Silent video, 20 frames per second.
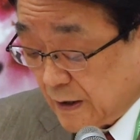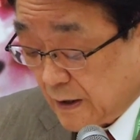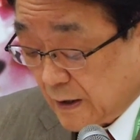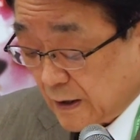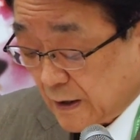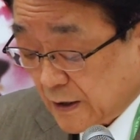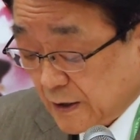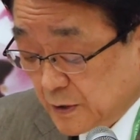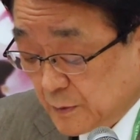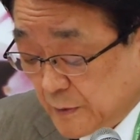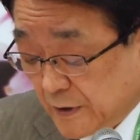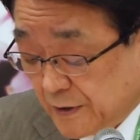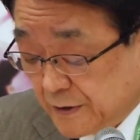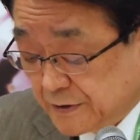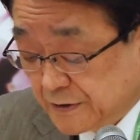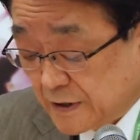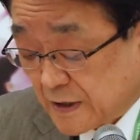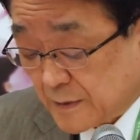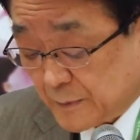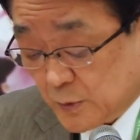
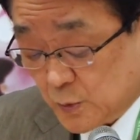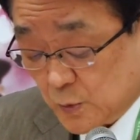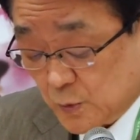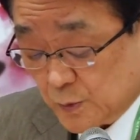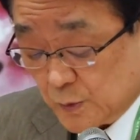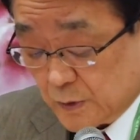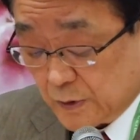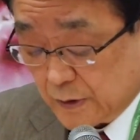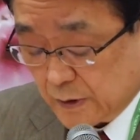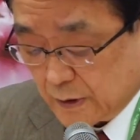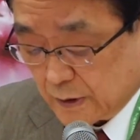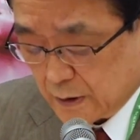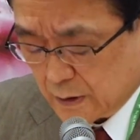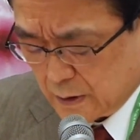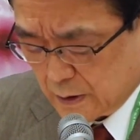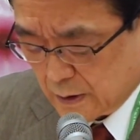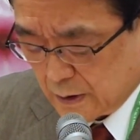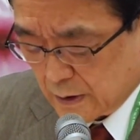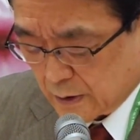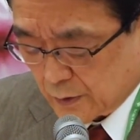unimaginable
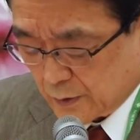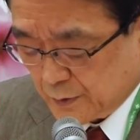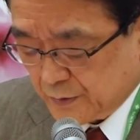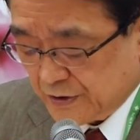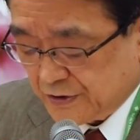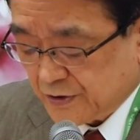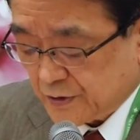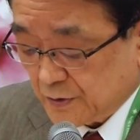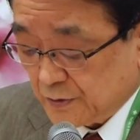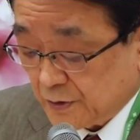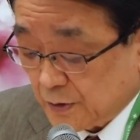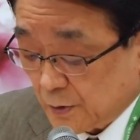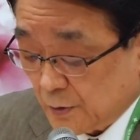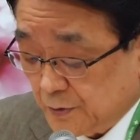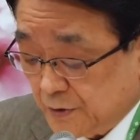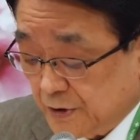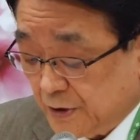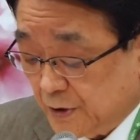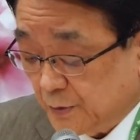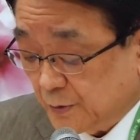conditions
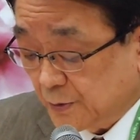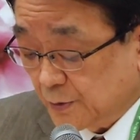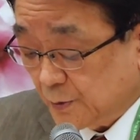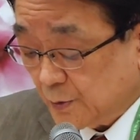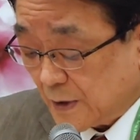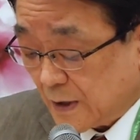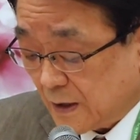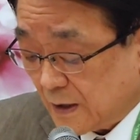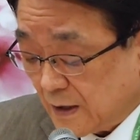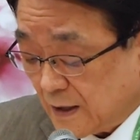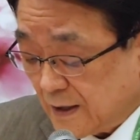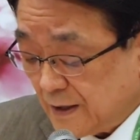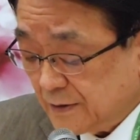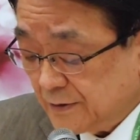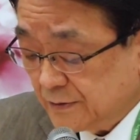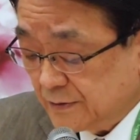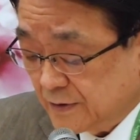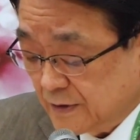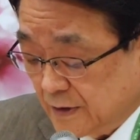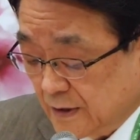continue to
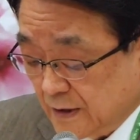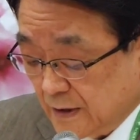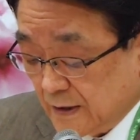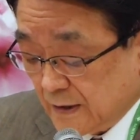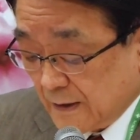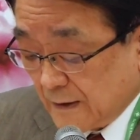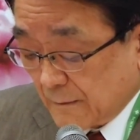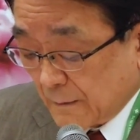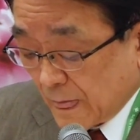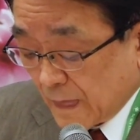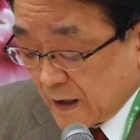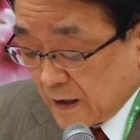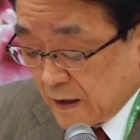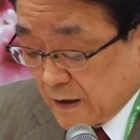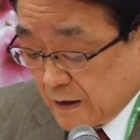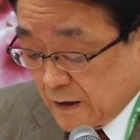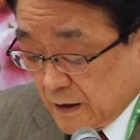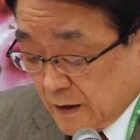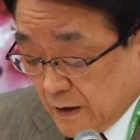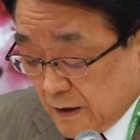arise,
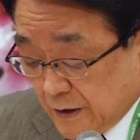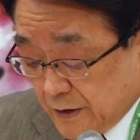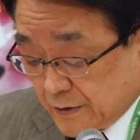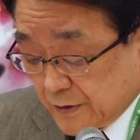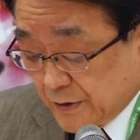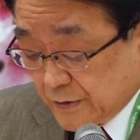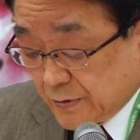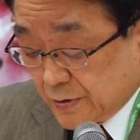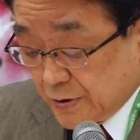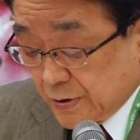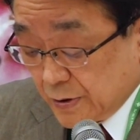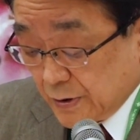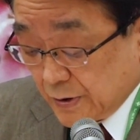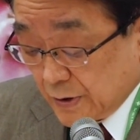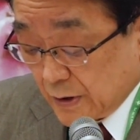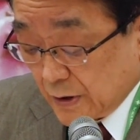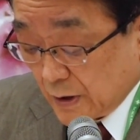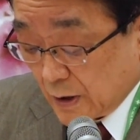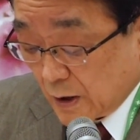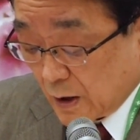it is
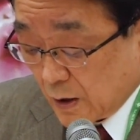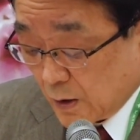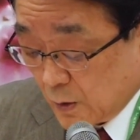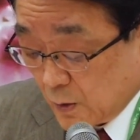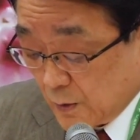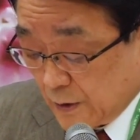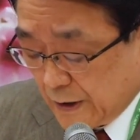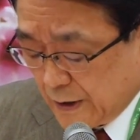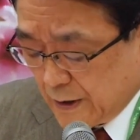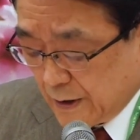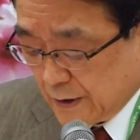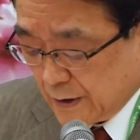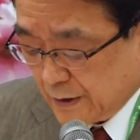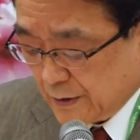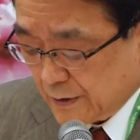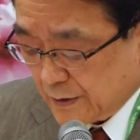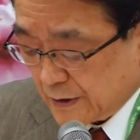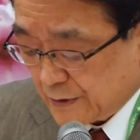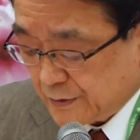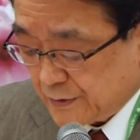only
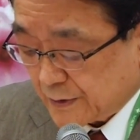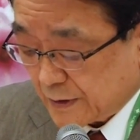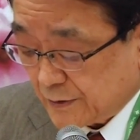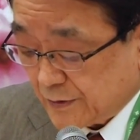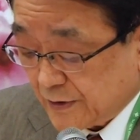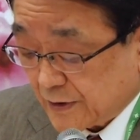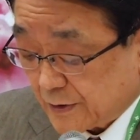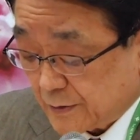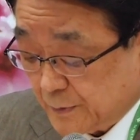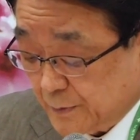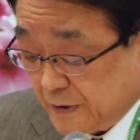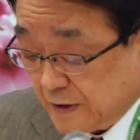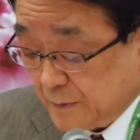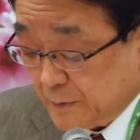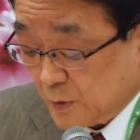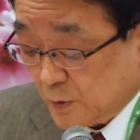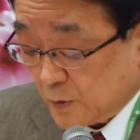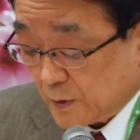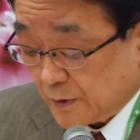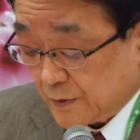natural that
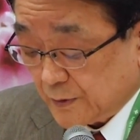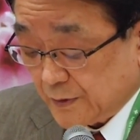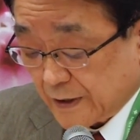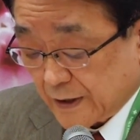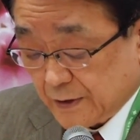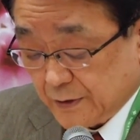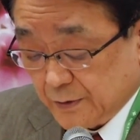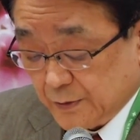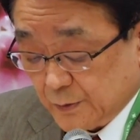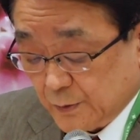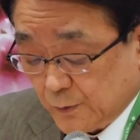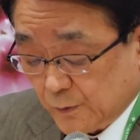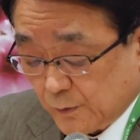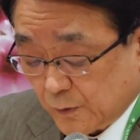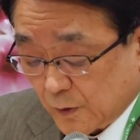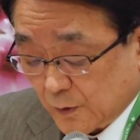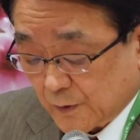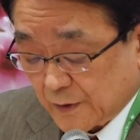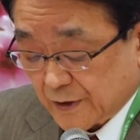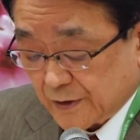people tend to
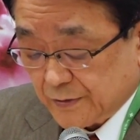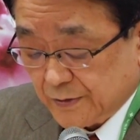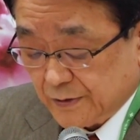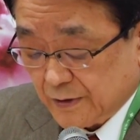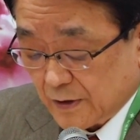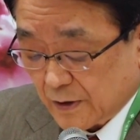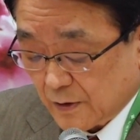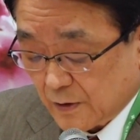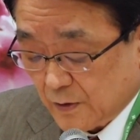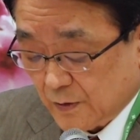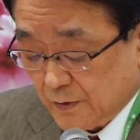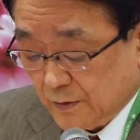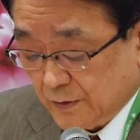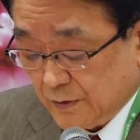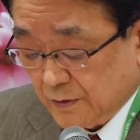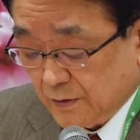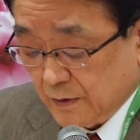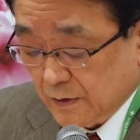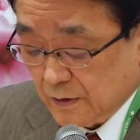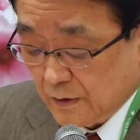focus
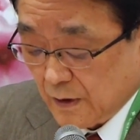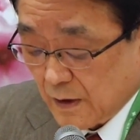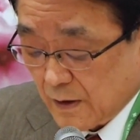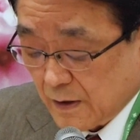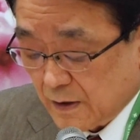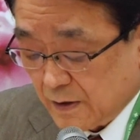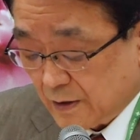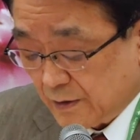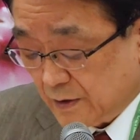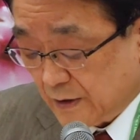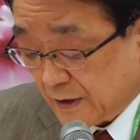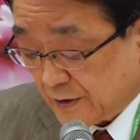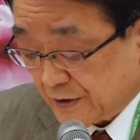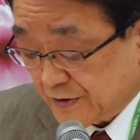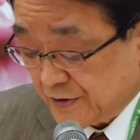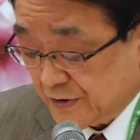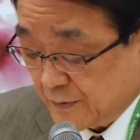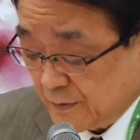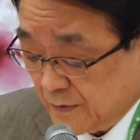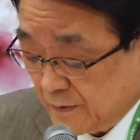on the
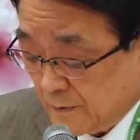negative.